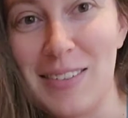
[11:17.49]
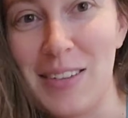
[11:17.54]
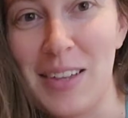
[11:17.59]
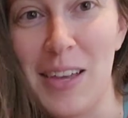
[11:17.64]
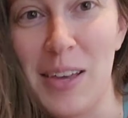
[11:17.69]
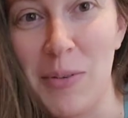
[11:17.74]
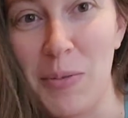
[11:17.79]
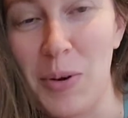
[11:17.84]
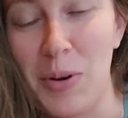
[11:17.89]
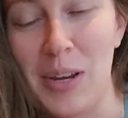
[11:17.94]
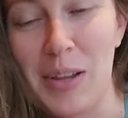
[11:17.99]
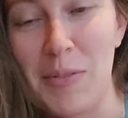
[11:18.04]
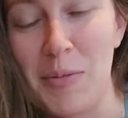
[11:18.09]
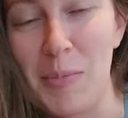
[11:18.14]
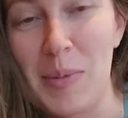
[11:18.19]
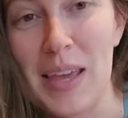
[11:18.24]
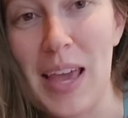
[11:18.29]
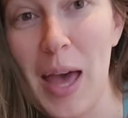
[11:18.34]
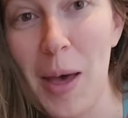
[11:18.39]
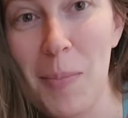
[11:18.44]
it won't even
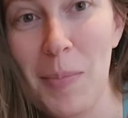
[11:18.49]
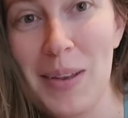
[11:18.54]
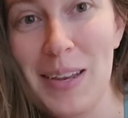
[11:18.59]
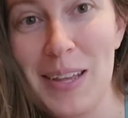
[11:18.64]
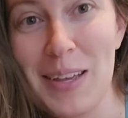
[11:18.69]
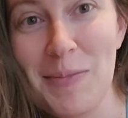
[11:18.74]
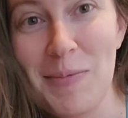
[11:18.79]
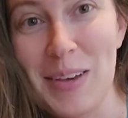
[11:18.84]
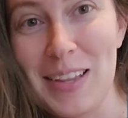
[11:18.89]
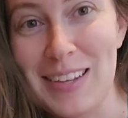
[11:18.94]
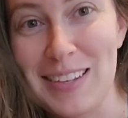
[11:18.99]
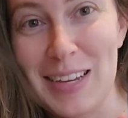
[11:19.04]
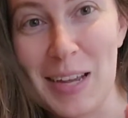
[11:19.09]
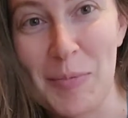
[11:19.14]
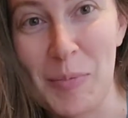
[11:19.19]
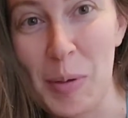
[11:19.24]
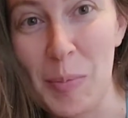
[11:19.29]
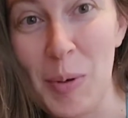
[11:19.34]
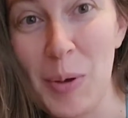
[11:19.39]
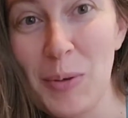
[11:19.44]
be happening by the time
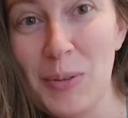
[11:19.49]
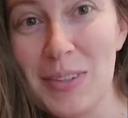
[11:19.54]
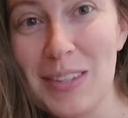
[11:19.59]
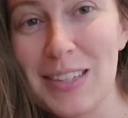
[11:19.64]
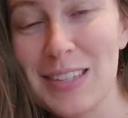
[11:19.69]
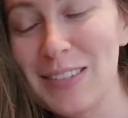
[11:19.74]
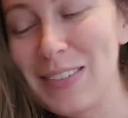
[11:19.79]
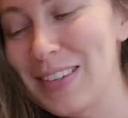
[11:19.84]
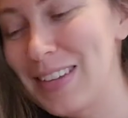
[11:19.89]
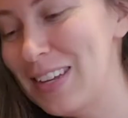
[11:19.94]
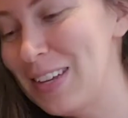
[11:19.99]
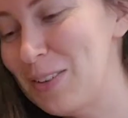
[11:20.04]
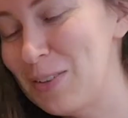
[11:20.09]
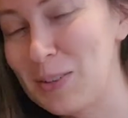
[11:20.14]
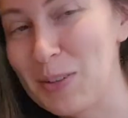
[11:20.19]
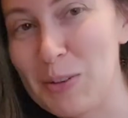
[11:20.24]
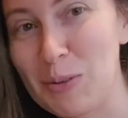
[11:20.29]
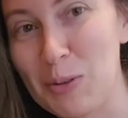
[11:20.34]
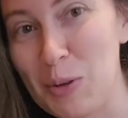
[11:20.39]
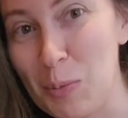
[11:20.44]
I post this video,
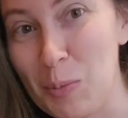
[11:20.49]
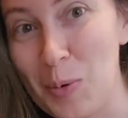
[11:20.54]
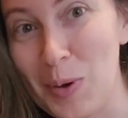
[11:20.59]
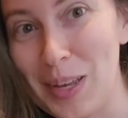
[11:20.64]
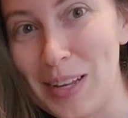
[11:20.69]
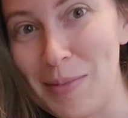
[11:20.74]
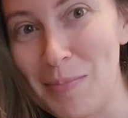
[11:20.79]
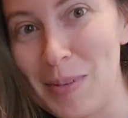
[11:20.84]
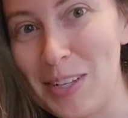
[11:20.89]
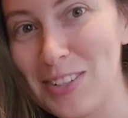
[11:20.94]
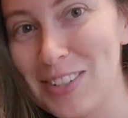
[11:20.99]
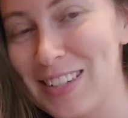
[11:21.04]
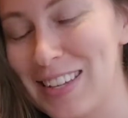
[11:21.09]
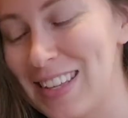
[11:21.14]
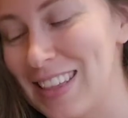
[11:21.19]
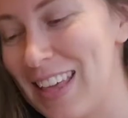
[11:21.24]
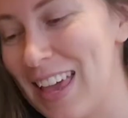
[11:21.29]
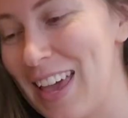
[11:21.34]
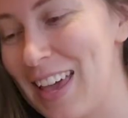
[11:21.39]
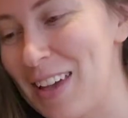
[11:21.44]
so no point in mentioning
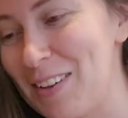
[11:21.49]
that.